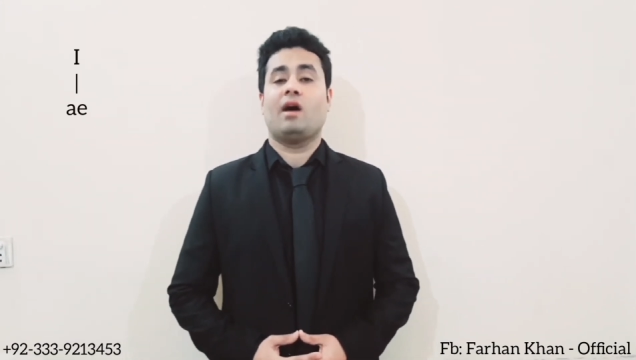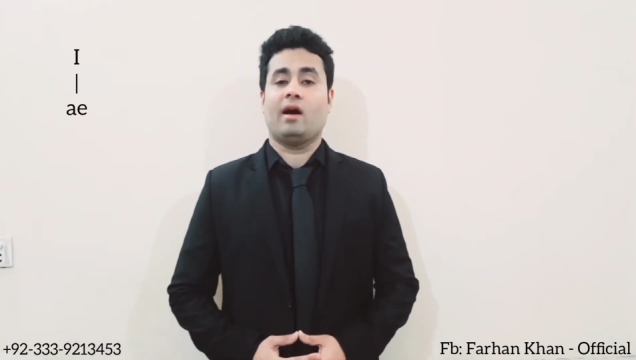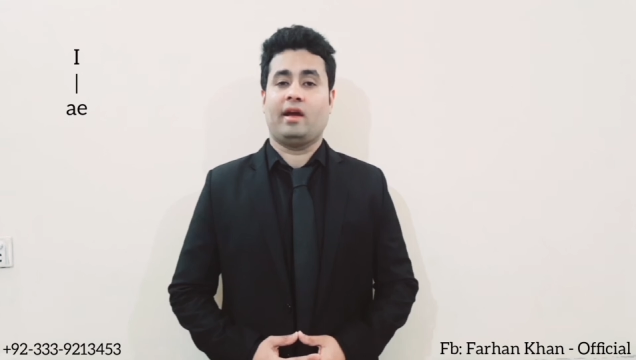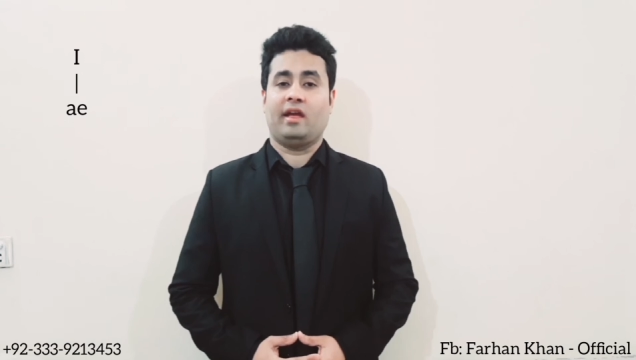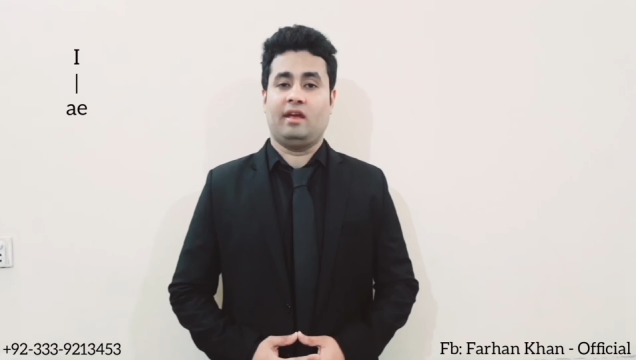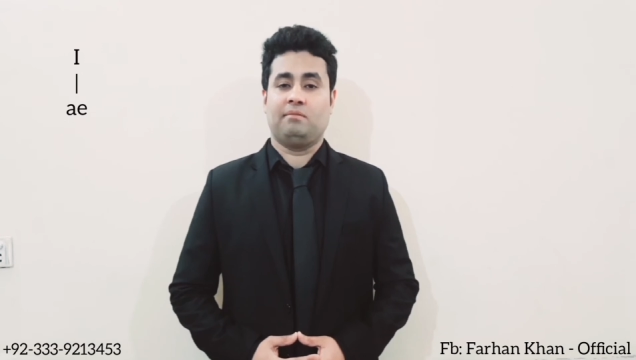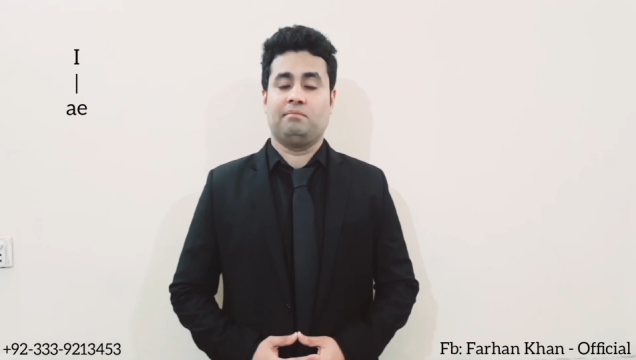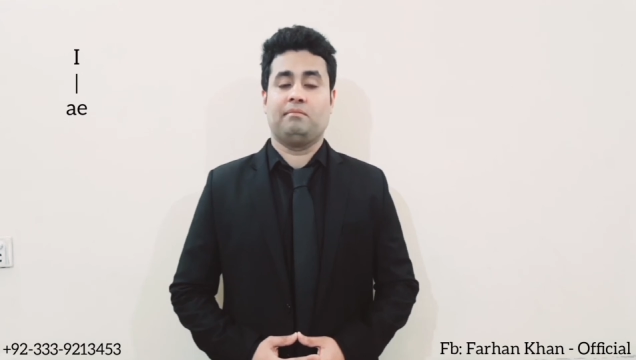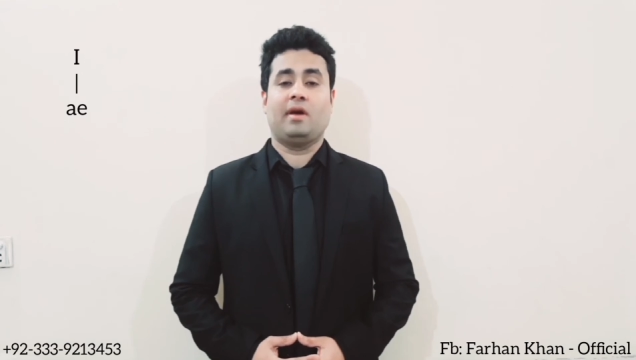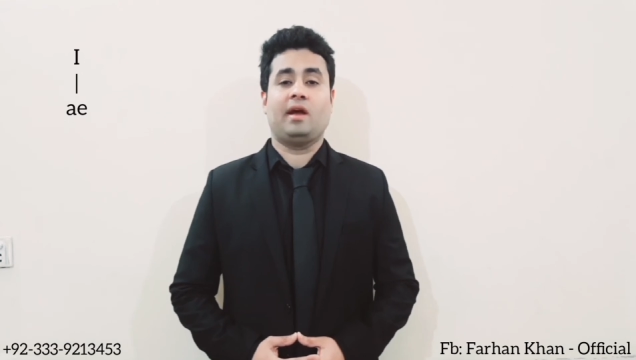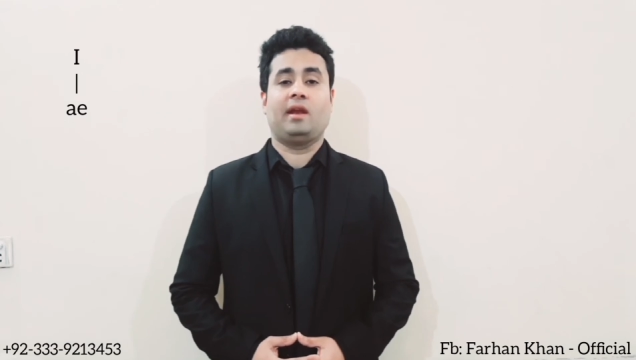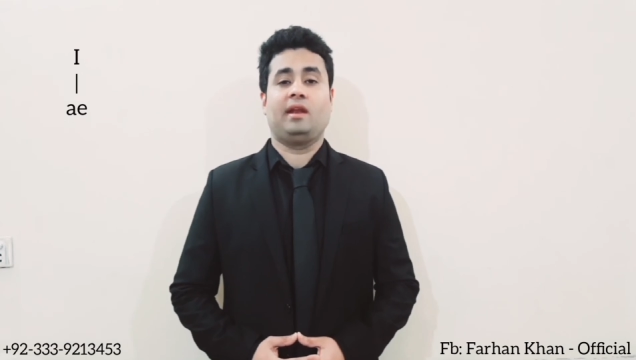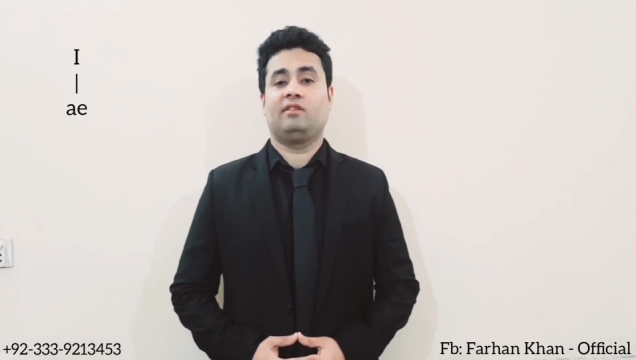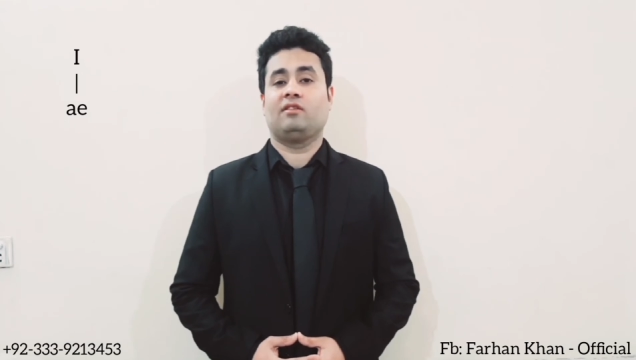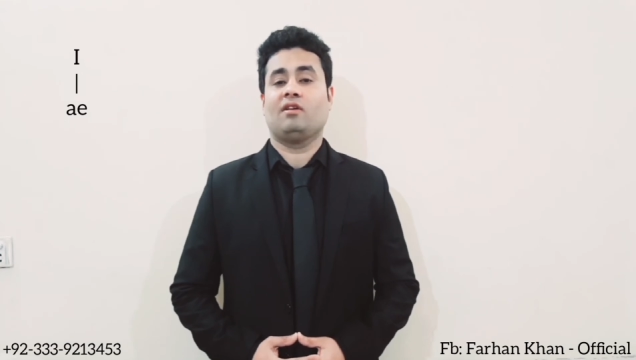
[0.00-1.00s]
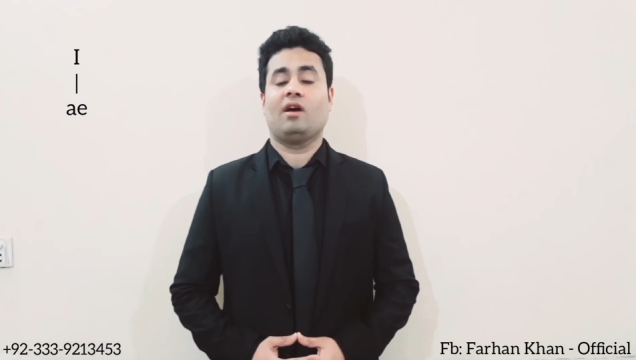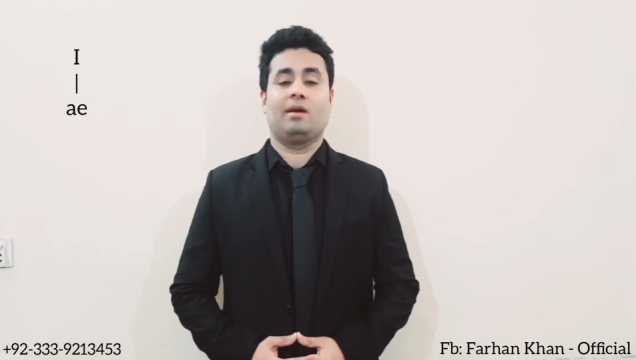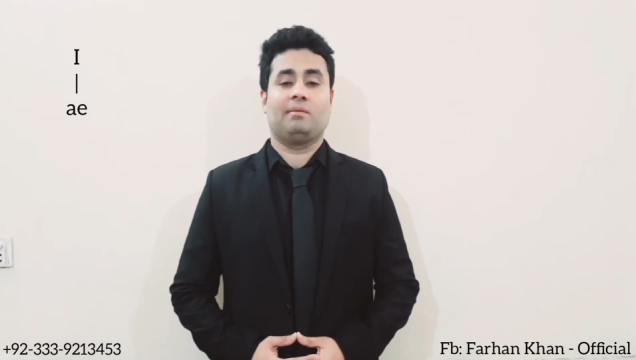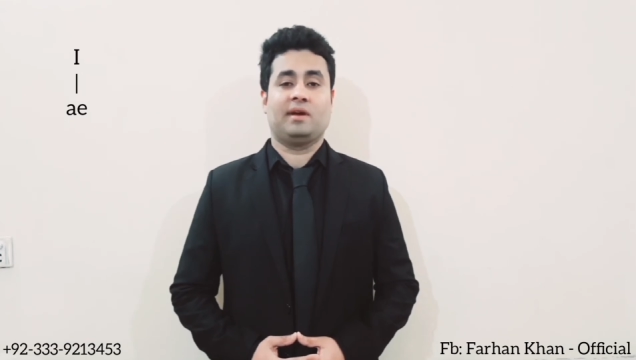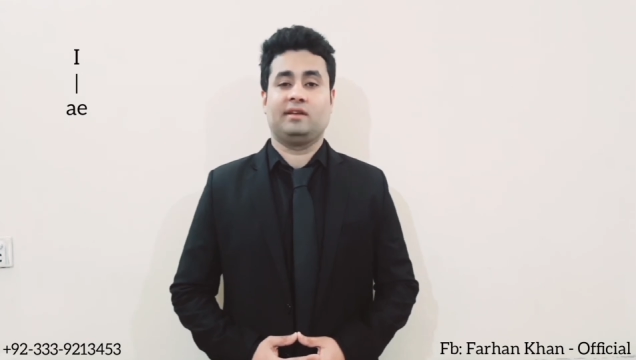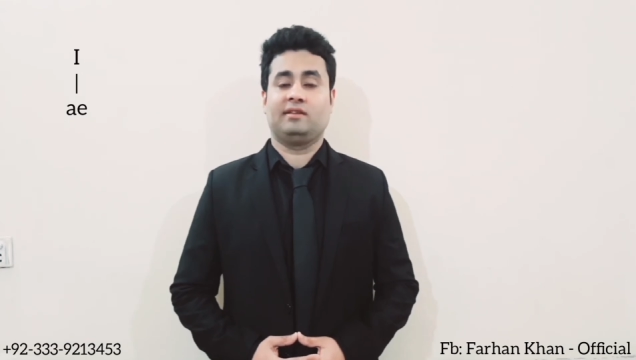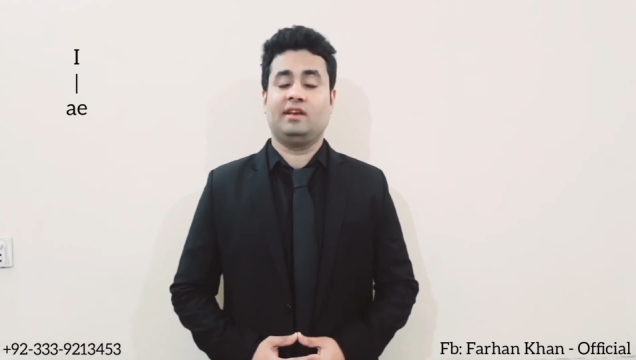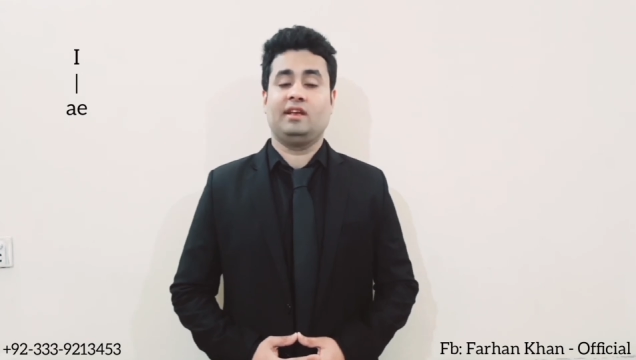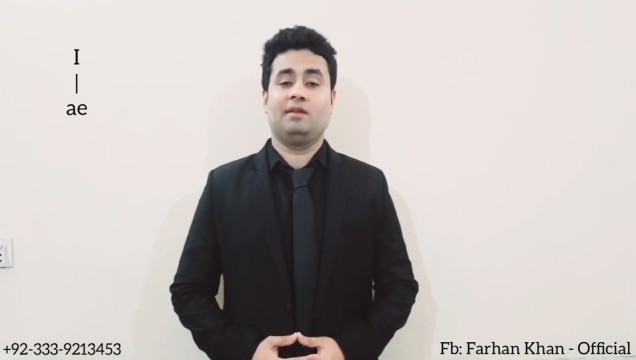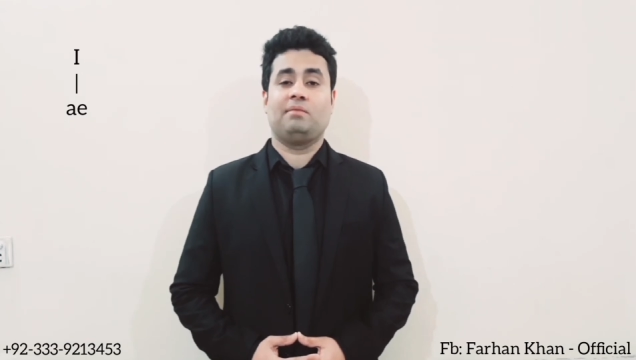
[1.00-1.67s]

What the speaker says: Many times I see the people,